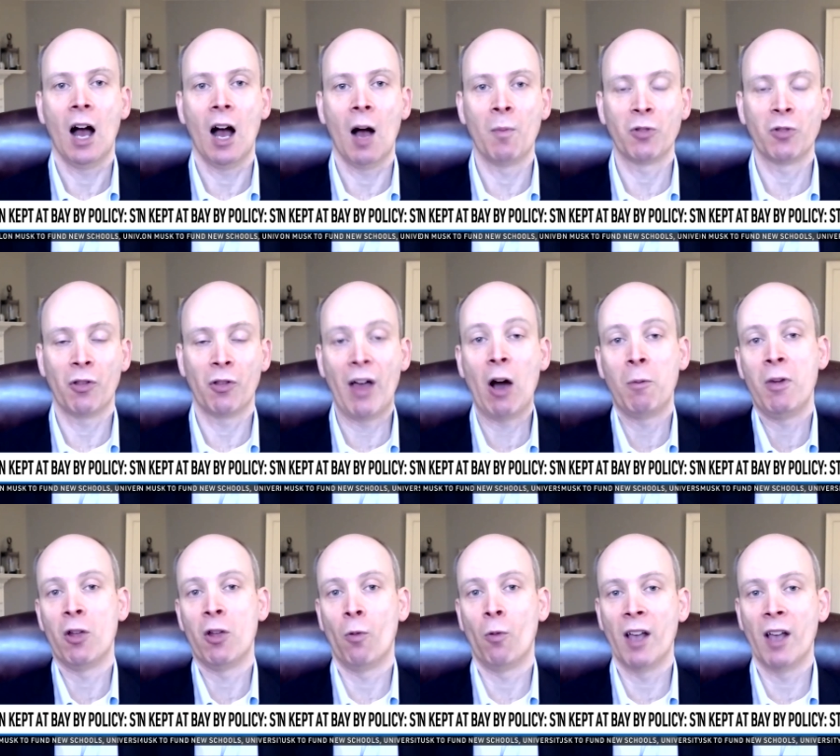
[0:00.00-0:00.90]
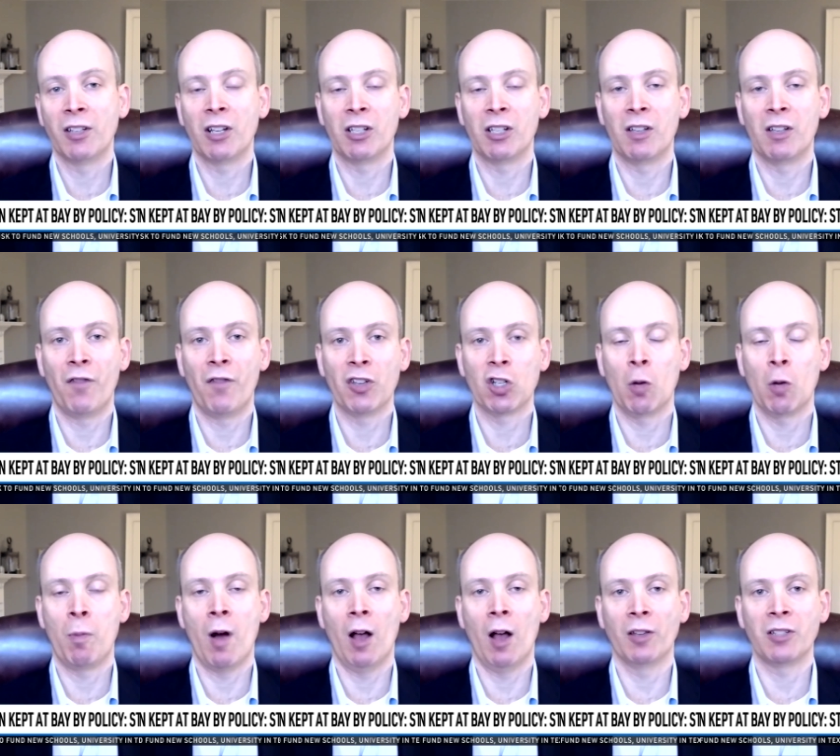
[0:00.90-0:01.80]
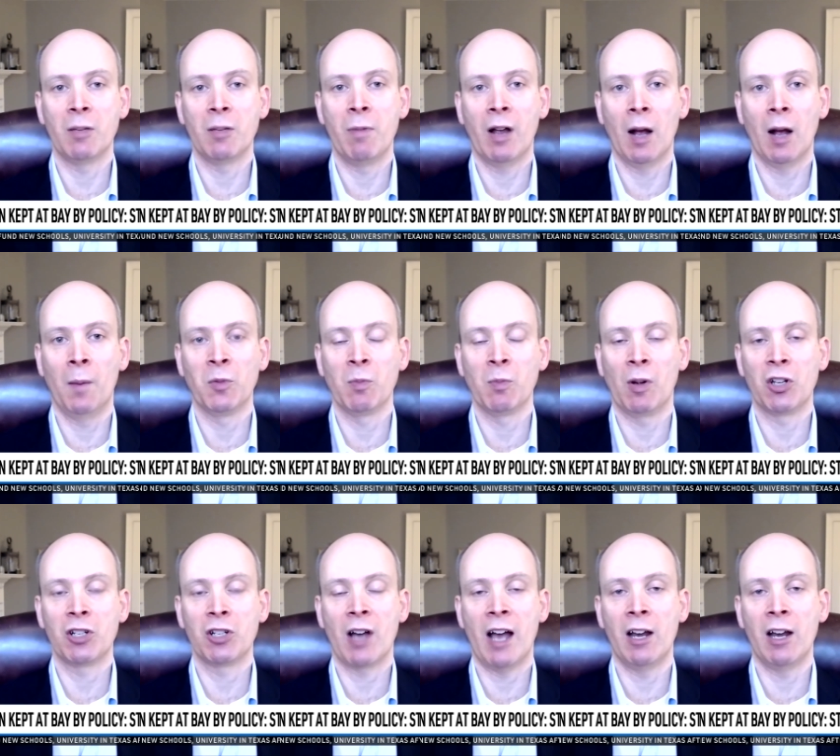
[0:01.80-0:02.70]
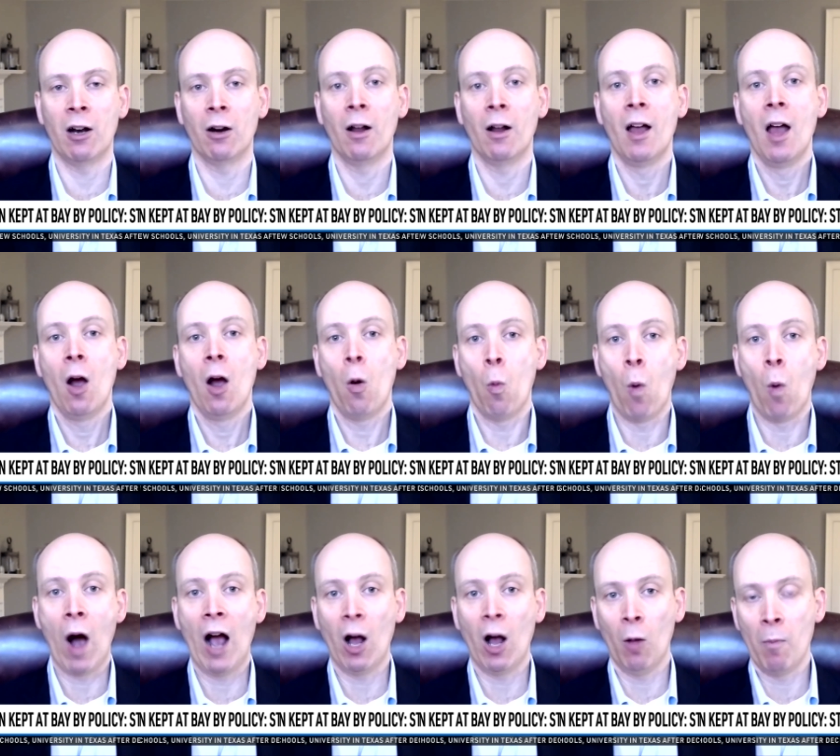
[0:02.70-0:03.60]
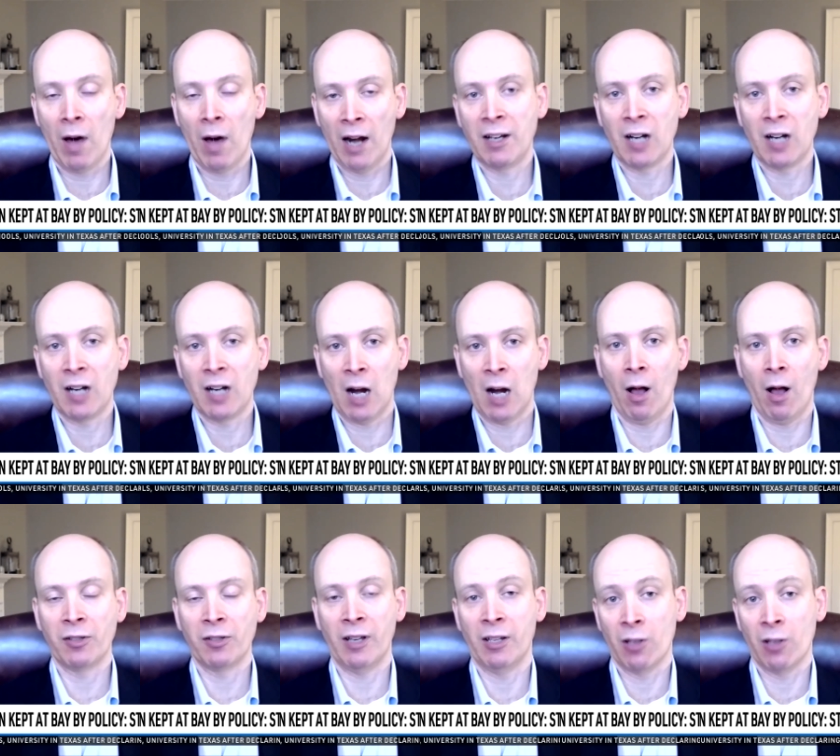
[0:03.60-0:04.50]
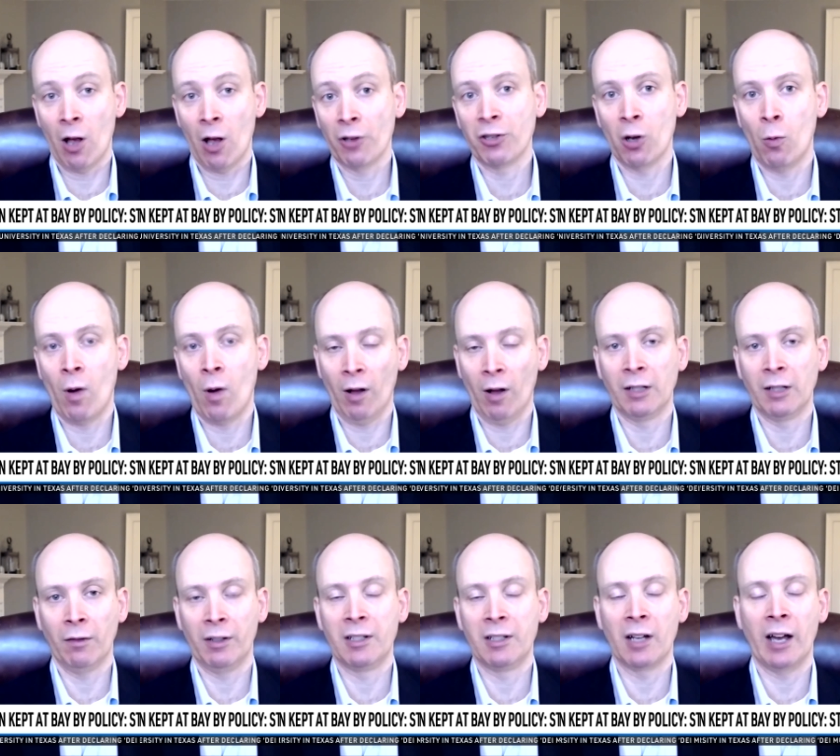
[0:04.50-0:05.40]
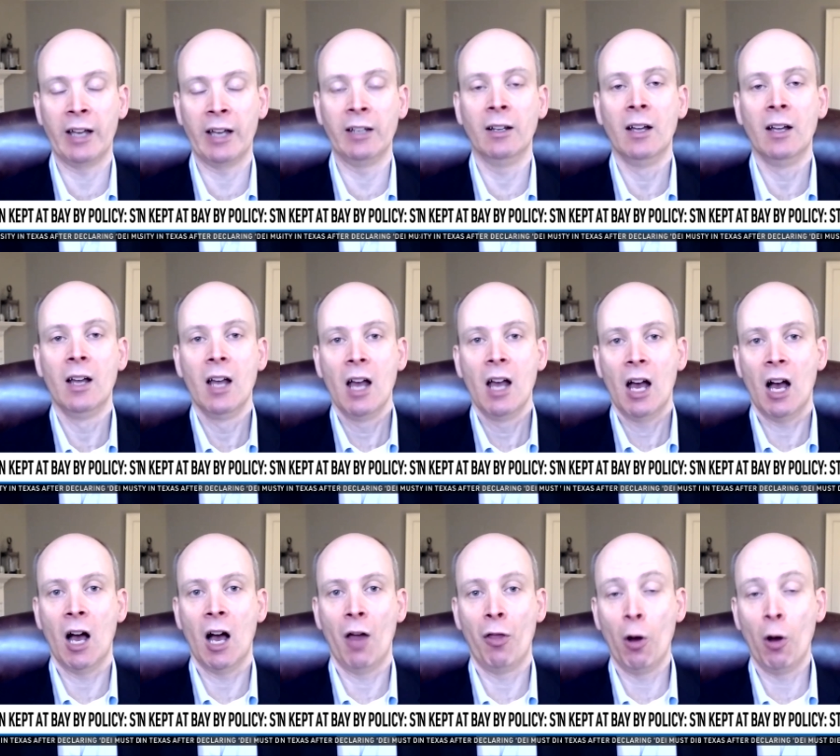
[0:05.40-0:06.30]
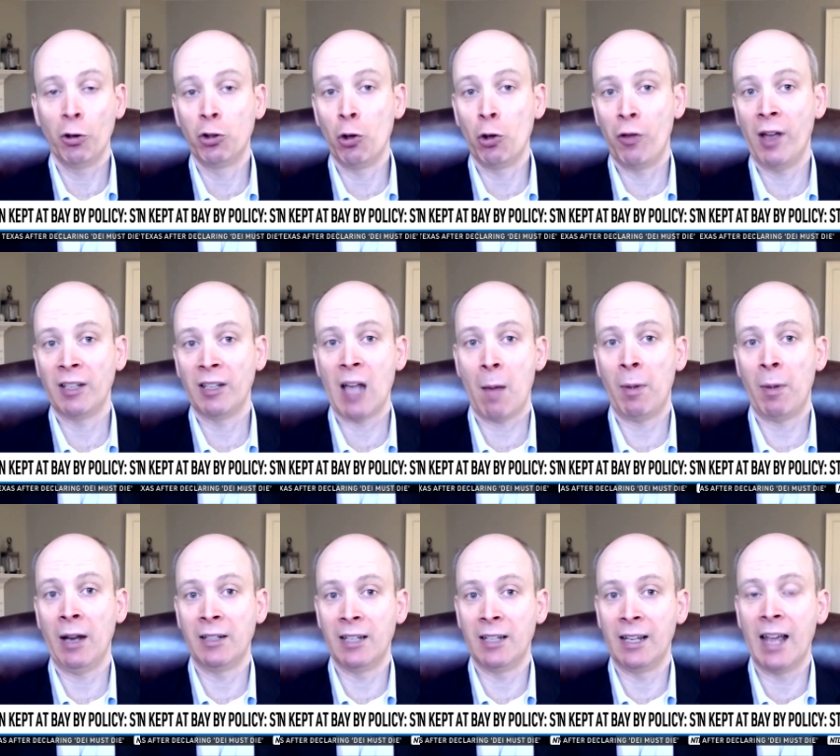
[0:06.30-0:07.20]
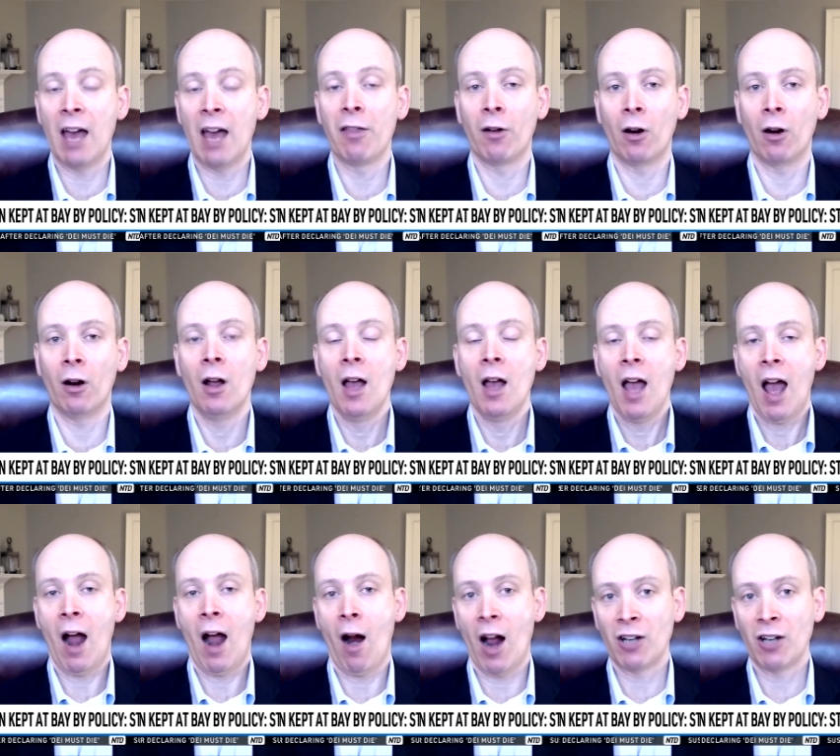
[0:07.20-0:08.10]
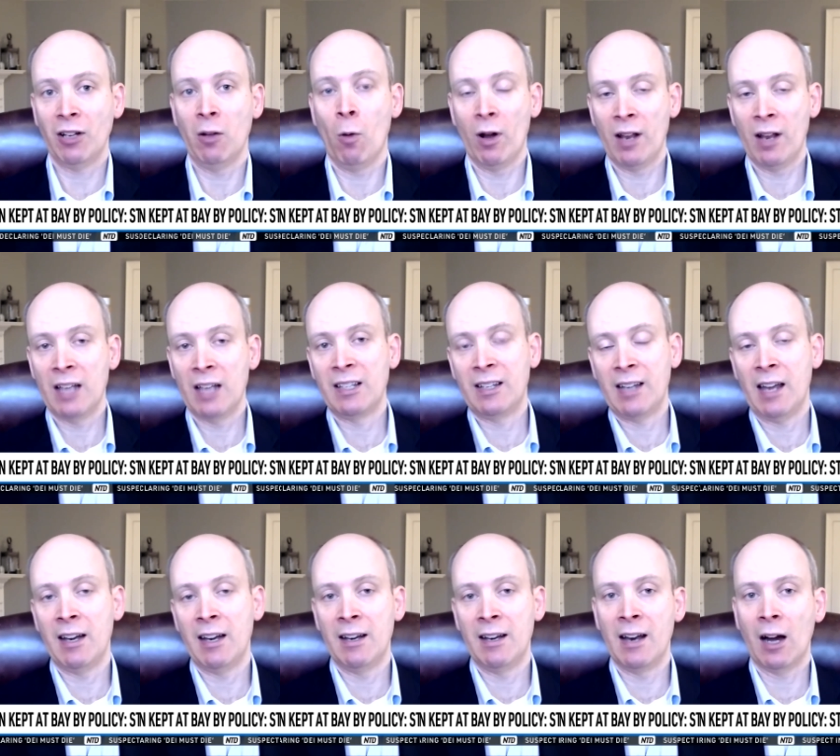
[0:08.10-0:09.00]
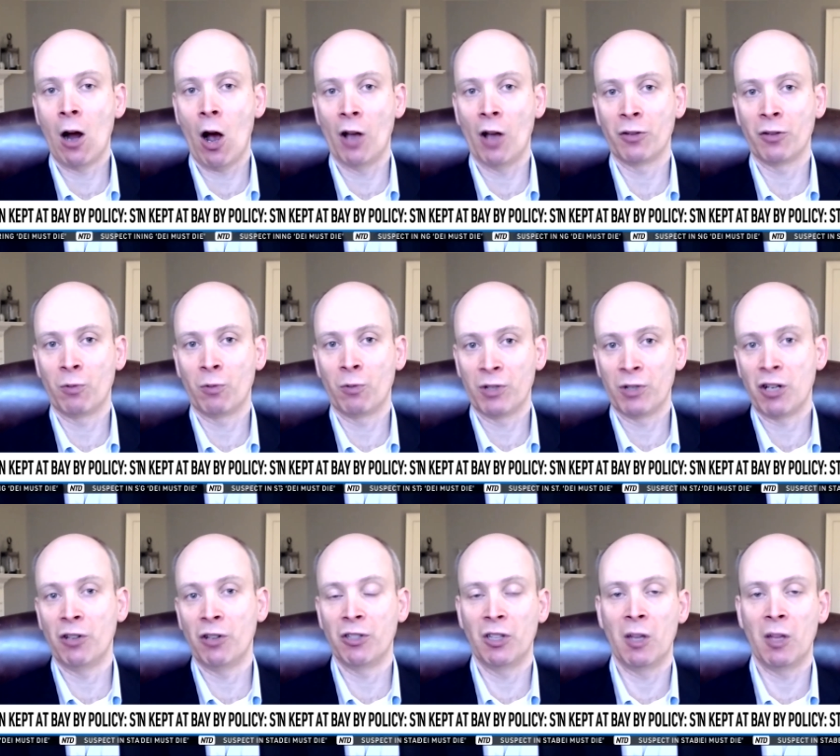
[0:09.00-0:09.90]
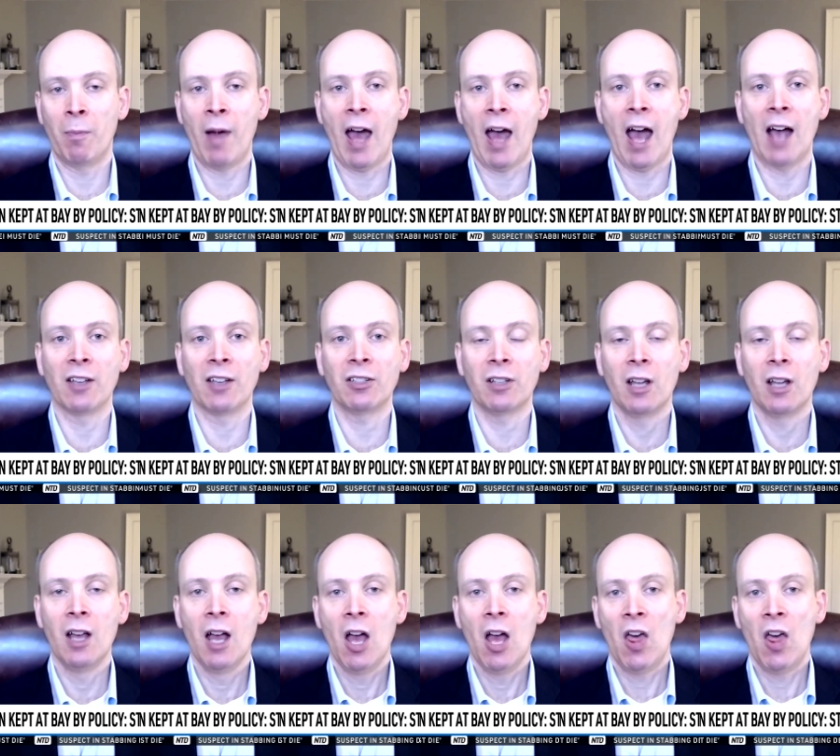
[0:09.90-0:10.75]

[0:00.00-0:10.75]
So that would be the risk, is if fiscal policy becomes much tighter while monetary policy is also relatively tight. Those two things happening together are actually what has tended to cause recessions in the past.